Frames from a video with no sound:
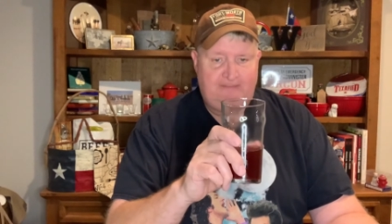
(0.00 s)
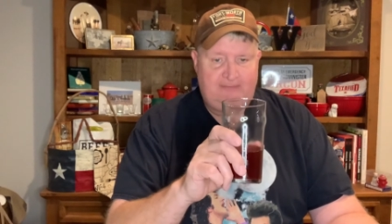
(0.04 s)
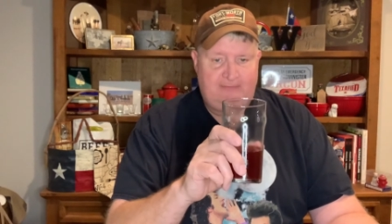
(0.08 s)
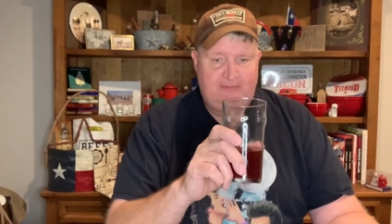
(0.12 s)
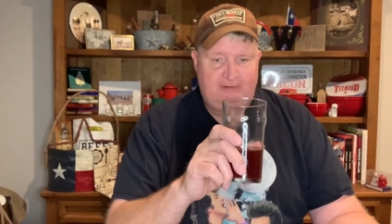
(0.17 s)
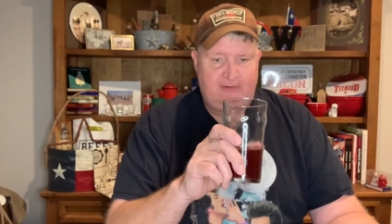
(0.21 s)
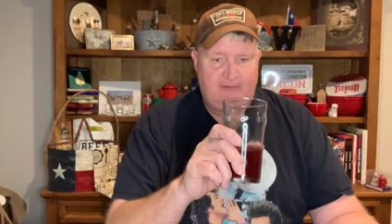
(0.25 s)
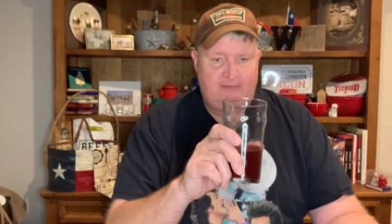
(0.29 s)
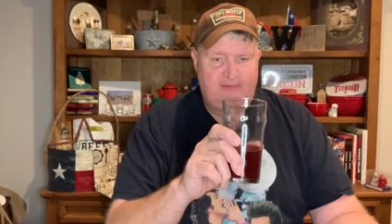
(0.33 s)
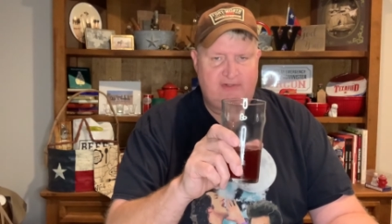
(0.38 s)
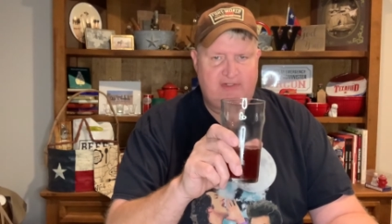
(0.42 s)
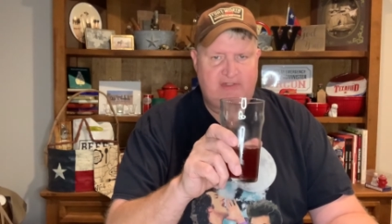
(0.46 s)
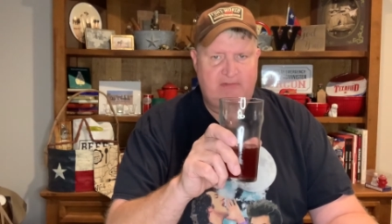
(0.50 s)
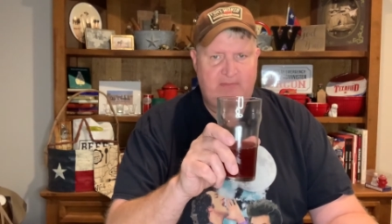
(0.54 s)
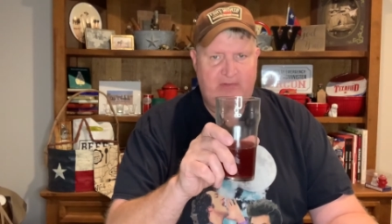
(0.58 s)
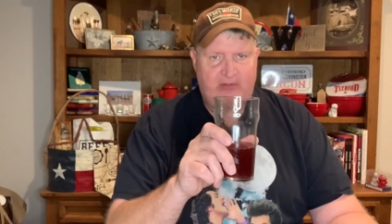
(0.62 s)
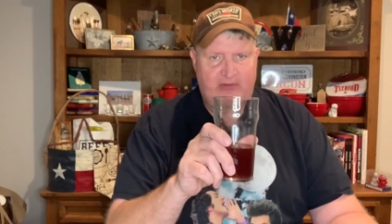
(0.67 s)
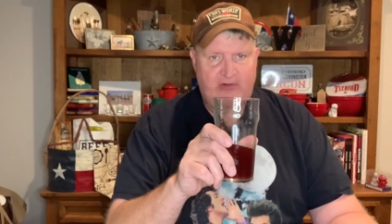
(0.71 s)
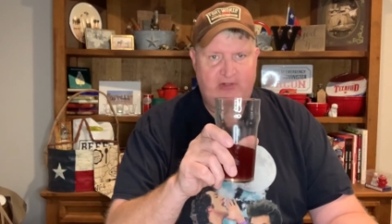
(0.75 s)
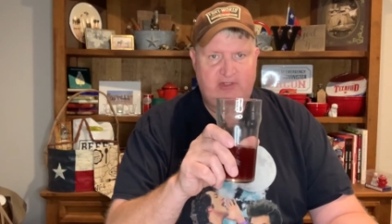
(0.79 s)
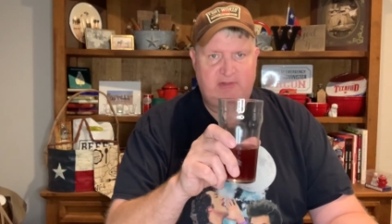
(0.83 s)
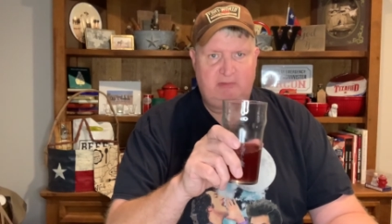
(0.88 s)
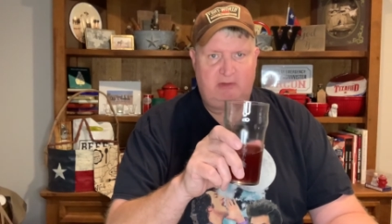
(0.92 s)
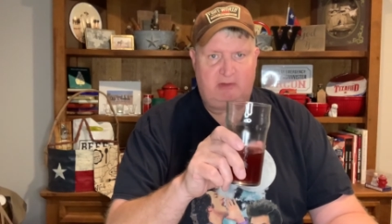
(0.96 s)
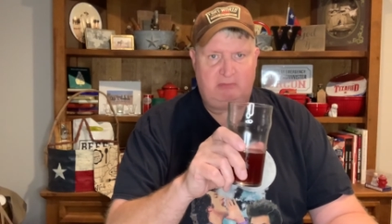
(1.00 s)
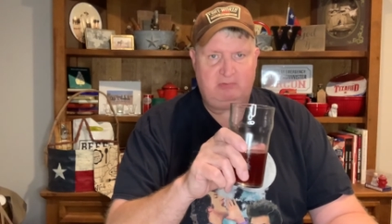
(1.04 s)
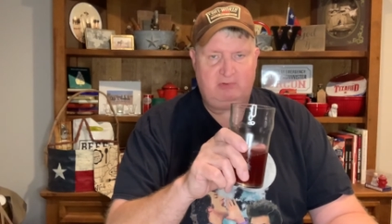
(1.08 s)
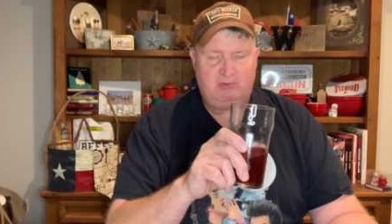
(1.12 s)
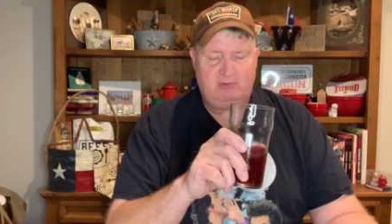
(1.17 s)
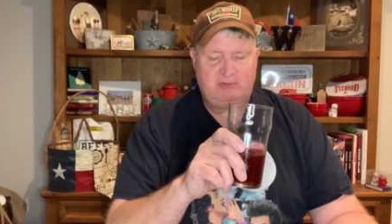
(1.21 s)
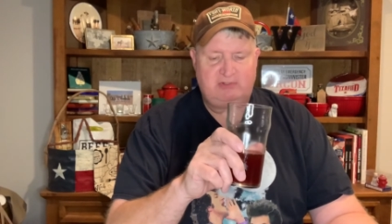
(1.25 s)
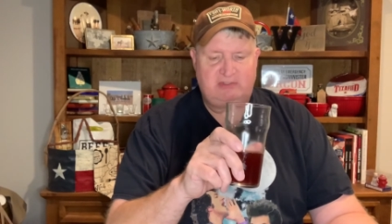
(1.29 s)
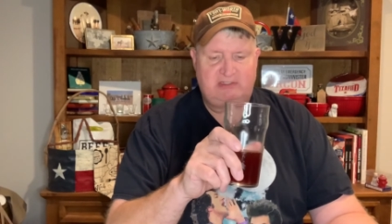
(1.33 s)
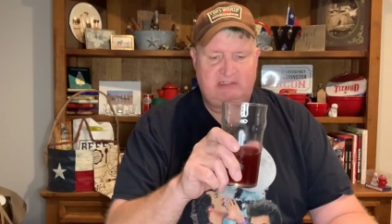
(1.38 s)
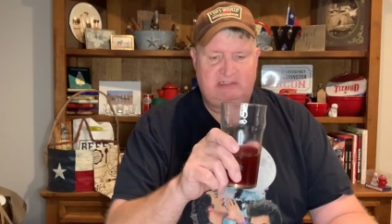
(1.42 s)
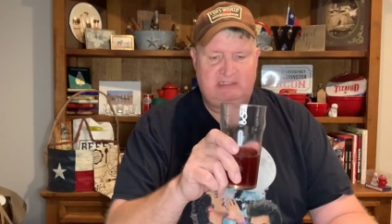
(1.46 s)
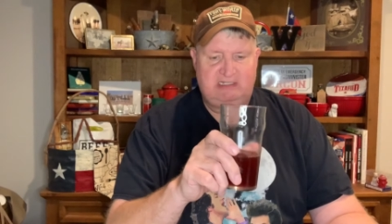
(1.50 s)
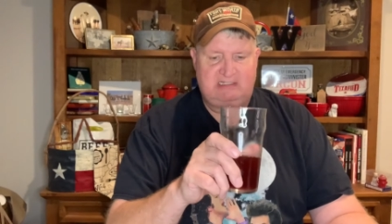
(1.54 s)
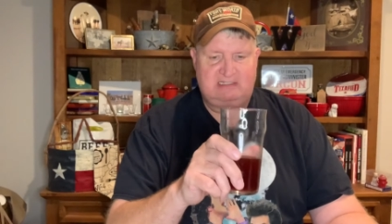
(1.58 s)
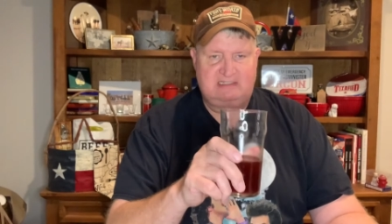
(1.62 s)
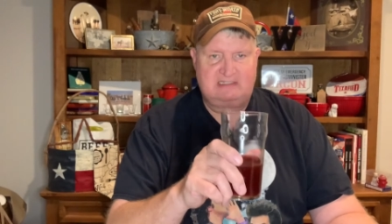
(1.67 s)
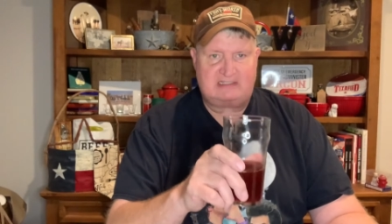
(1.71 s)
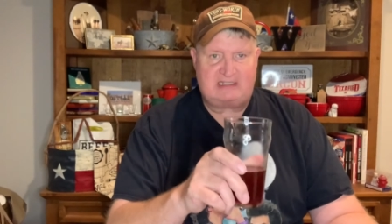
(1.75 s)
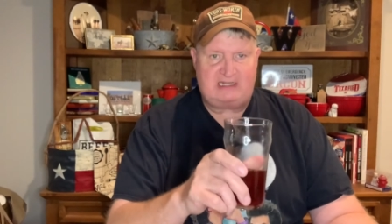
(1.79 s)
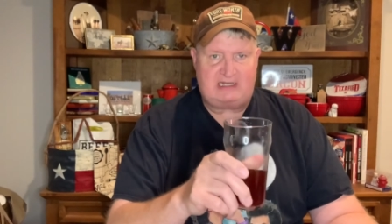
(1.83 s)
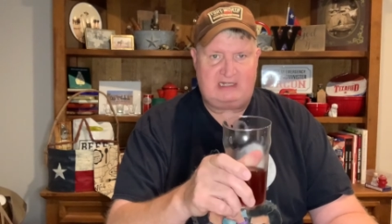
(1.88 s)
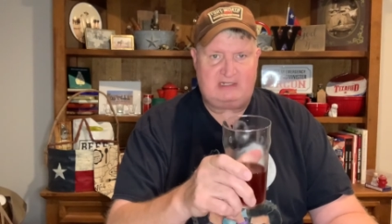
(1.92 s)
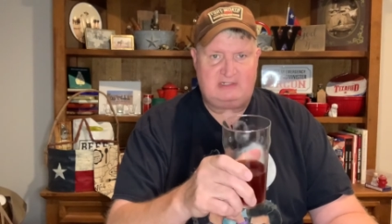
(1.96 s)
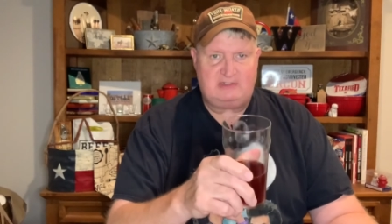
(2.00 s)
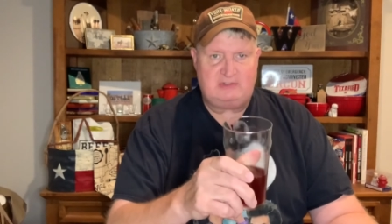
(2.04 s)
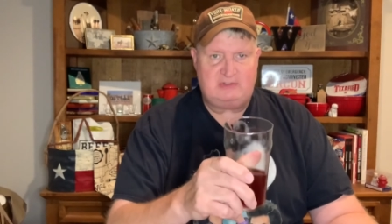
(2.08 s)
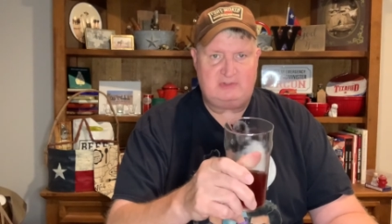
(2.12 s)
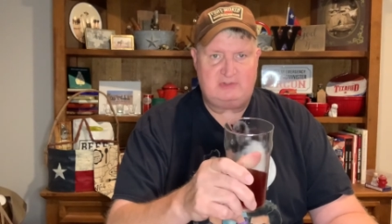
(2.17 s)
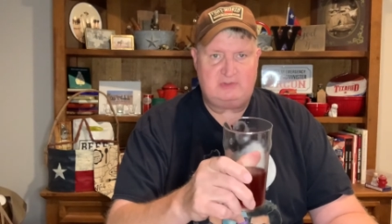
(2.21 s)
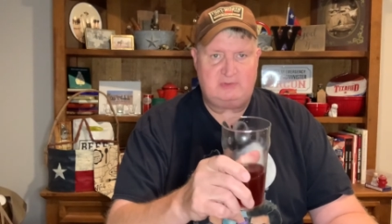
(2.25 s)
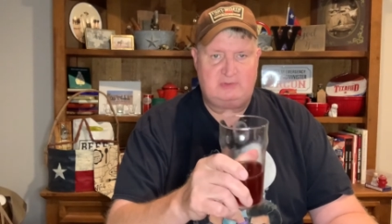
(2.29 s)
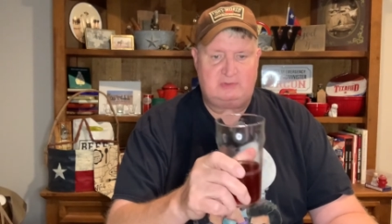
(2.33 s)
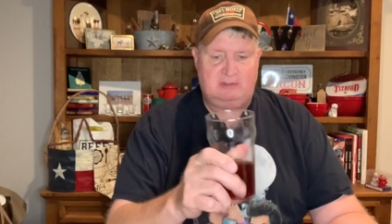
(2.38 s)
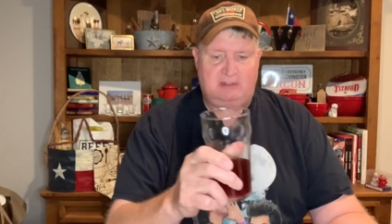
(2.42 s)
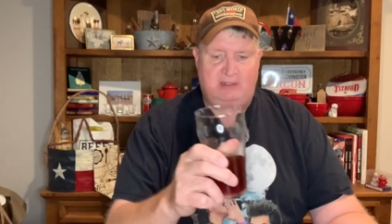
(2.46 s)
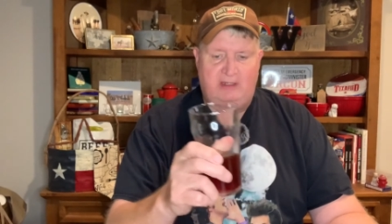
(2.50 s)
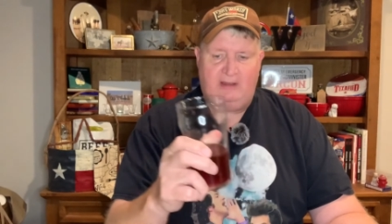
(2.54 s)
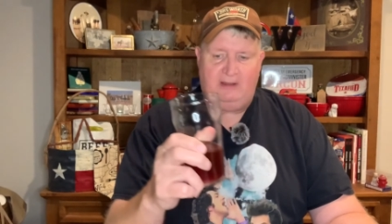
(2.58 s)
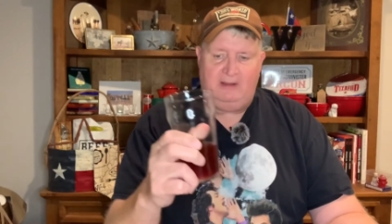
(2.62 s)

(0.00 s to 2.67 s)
You know, there's some other small breweries in Texas that I do enjoy,